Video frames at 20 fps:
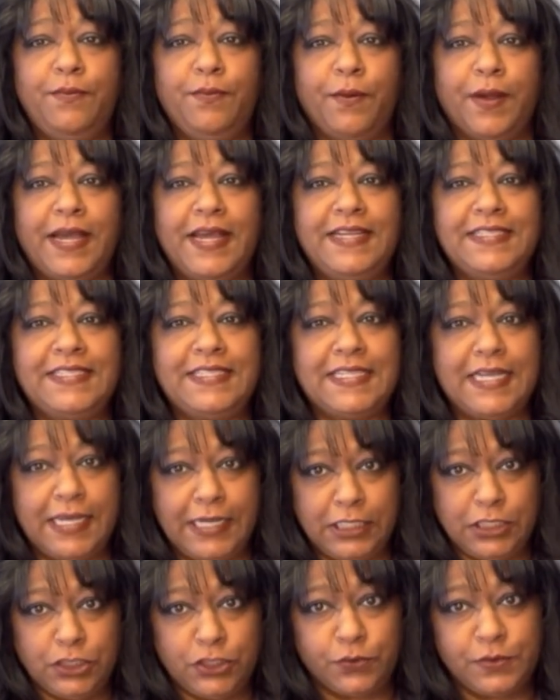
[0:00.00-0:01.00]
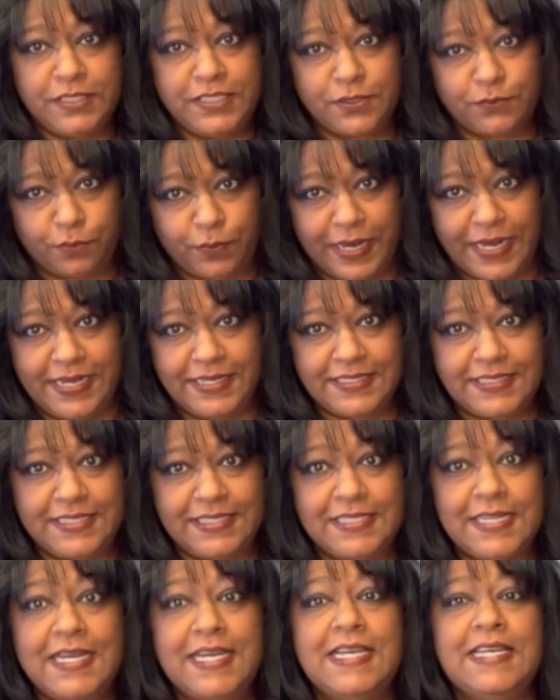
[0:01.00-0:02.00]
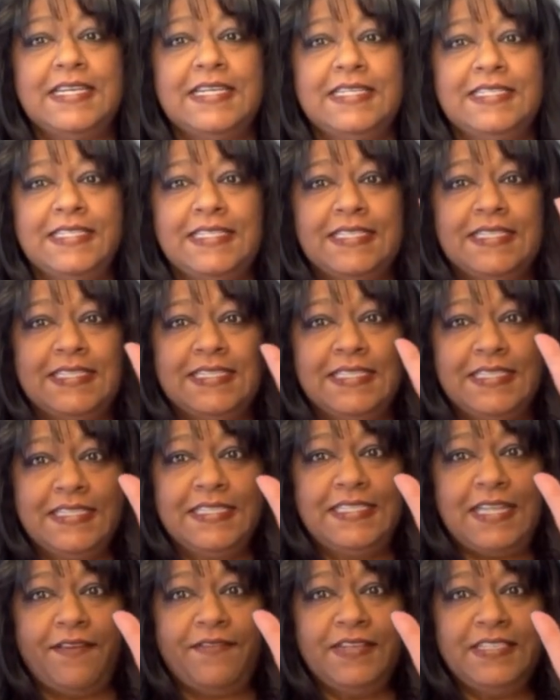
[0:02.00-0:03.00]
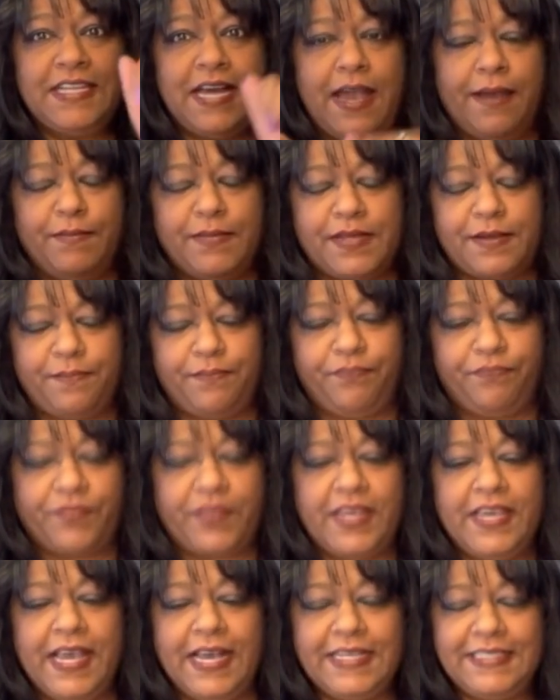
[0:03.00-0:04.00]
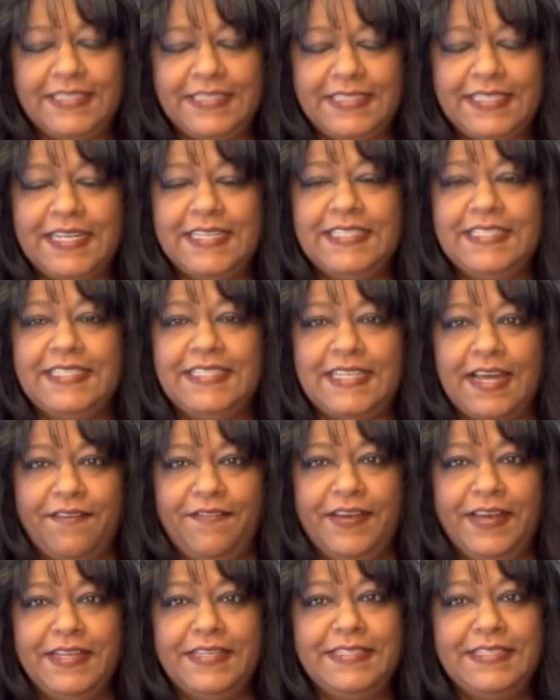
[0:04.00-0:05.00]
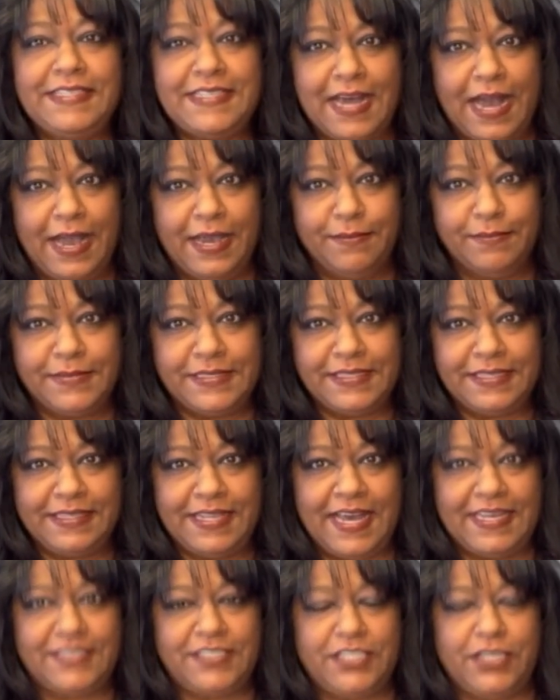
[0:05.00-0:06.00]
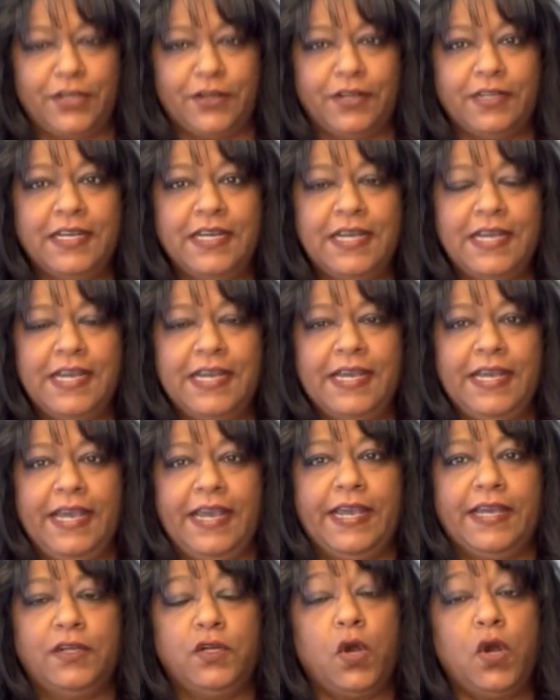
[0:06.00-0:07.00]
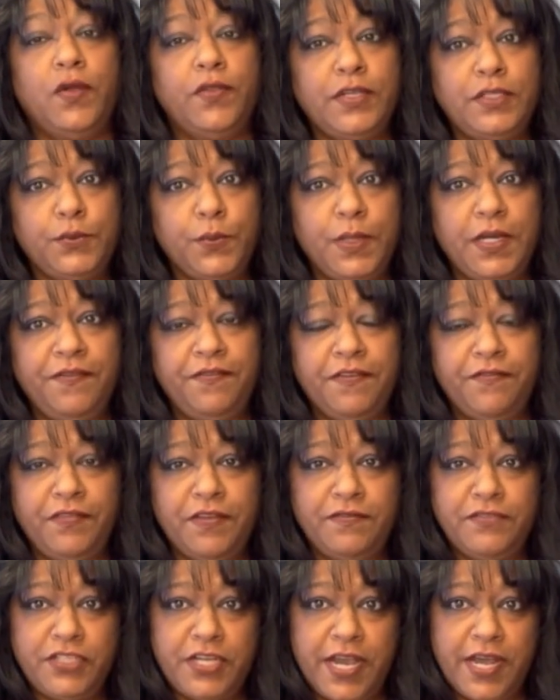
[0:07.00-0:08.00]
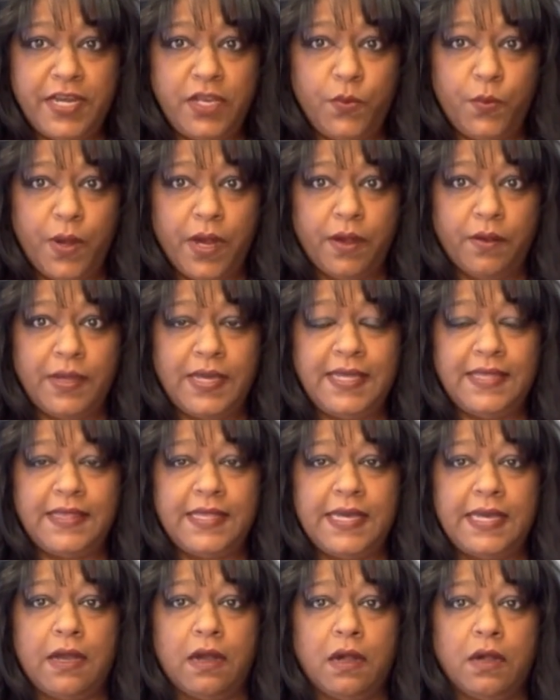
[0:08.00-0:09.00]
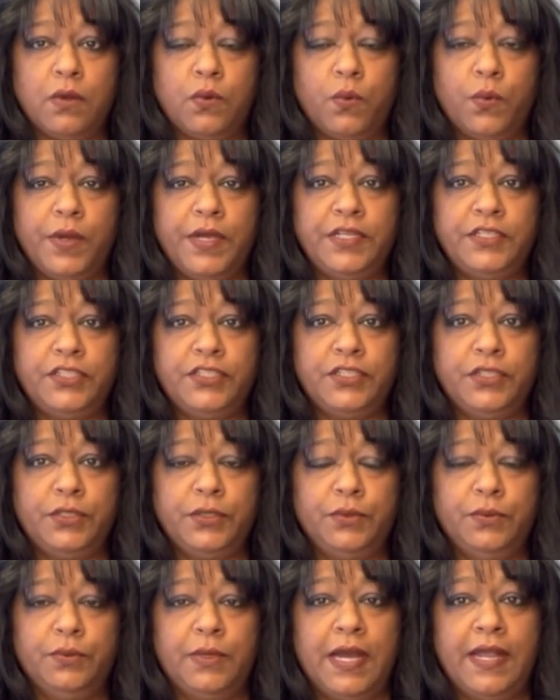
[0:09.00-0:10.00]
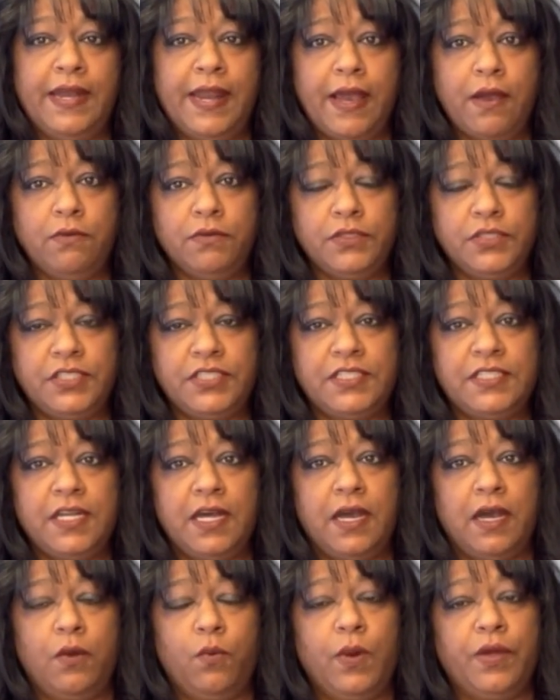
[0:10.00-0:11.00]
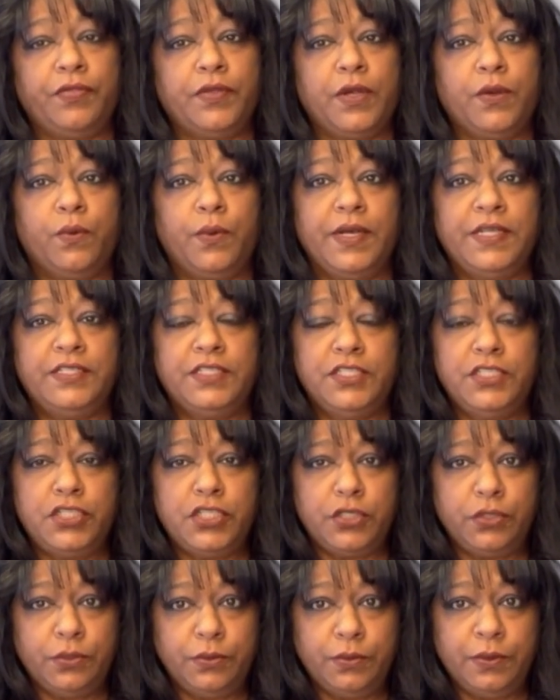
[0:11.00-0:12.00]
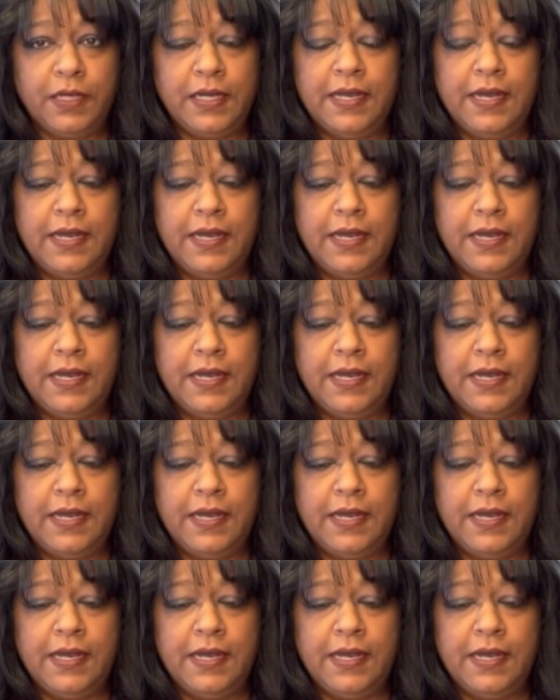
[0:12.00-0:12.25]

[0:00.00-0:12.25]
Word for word: raised interest rates seven times. Yes, seven times last year. And on the 25th of January, they are going to announce uh, what they're going to do,